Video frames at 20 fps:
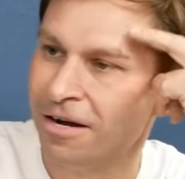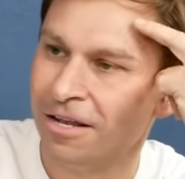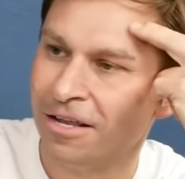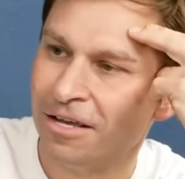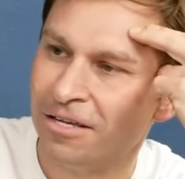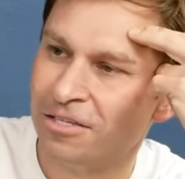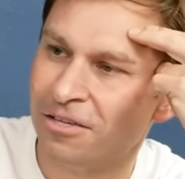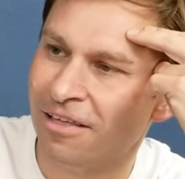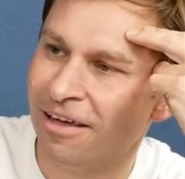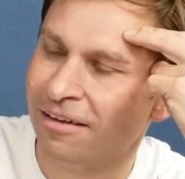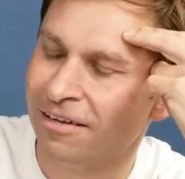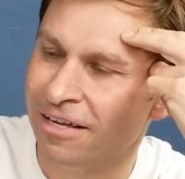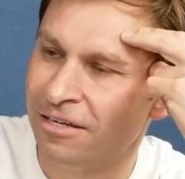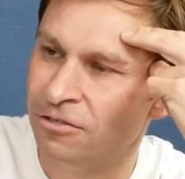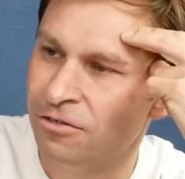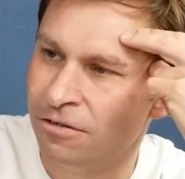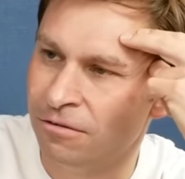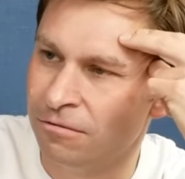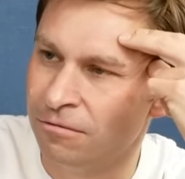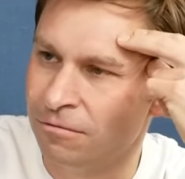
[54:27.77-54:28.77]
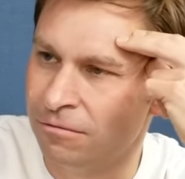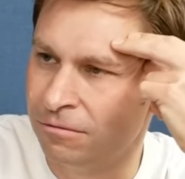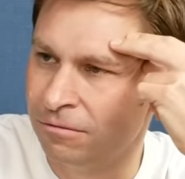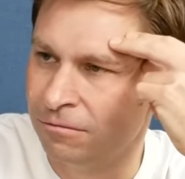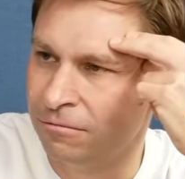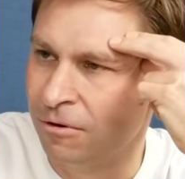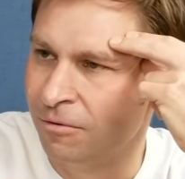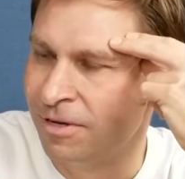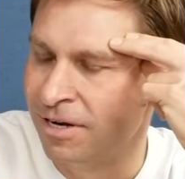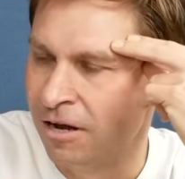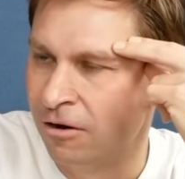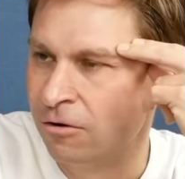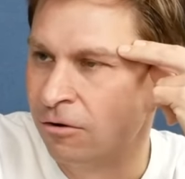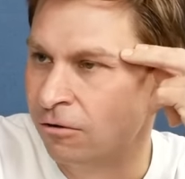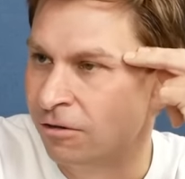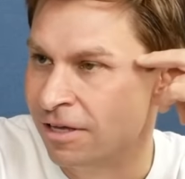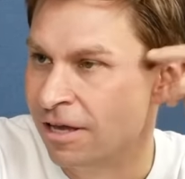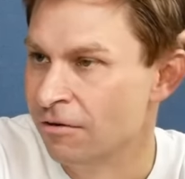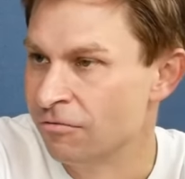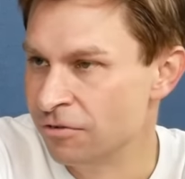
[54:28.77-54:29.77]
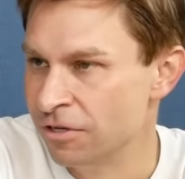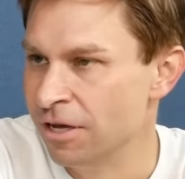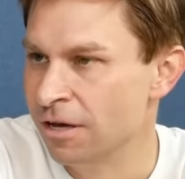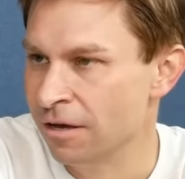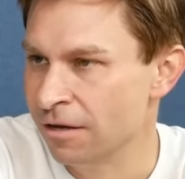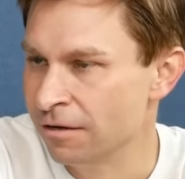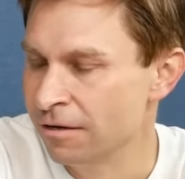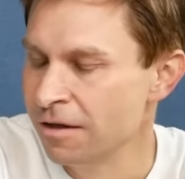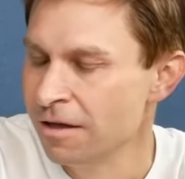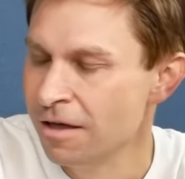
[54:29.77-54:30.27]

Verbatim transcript: So that led to what we now call the FDA.